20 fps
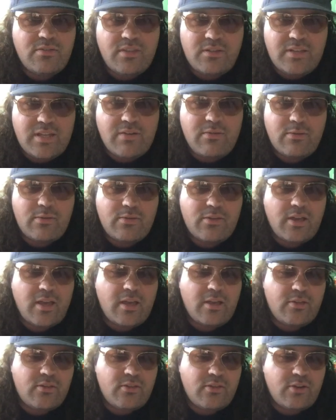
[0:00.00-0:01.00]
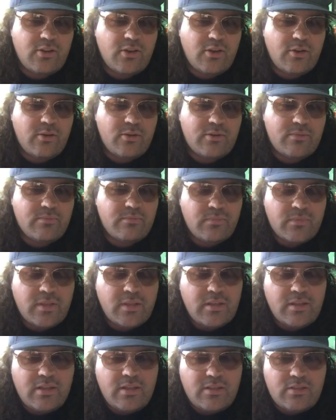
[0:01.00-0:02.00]
the devil's eyes, you know. And
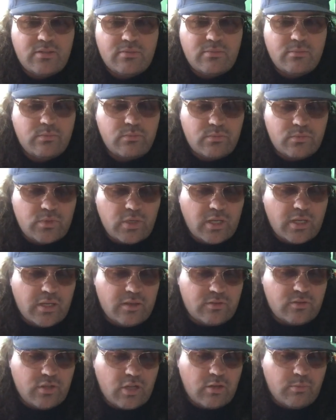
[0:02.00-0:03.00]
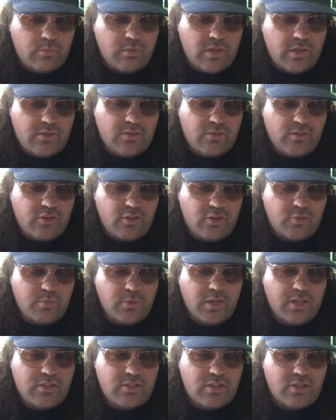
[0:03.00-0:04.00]
Donald Pleasance
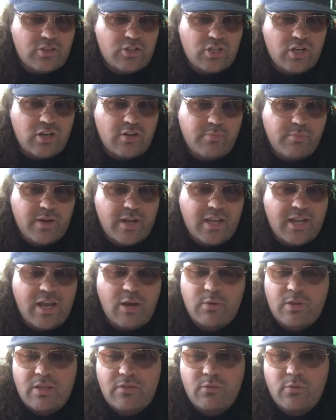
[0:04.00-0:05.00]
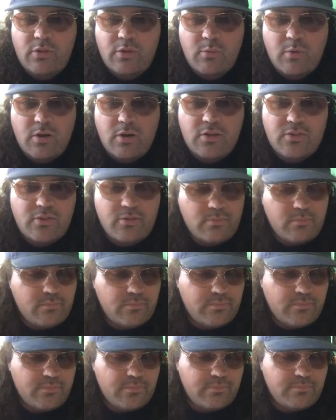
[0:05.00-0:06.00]
explained to Sheriff Brackett how evil he was.
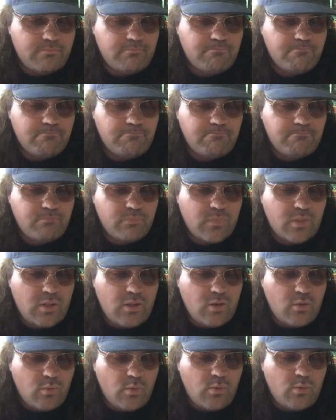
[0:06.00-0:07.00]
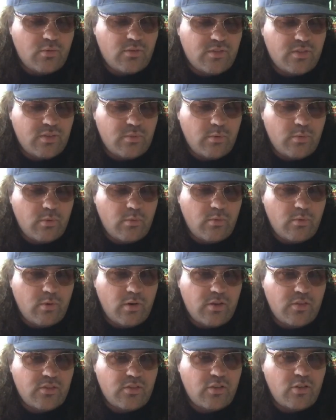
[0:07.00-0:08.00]
What
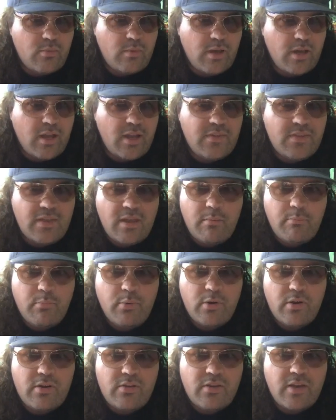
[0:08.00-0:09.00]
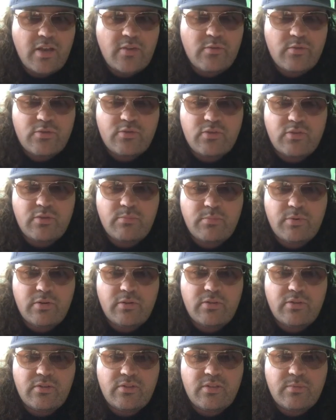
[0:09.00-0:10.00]
I saw behind that boy's eyes was
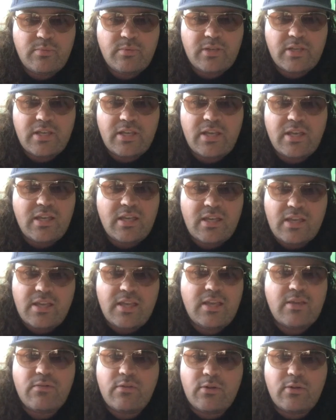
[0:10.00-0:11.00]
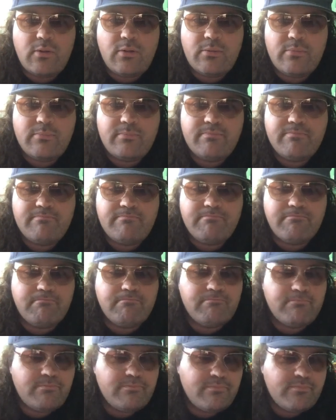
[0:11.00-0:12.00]
purely simply evil.
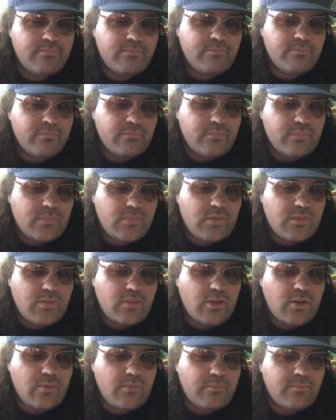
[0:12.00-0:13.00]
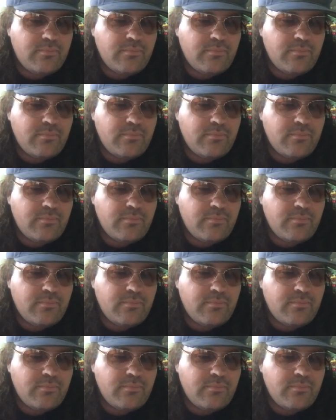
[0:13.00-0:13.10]
So.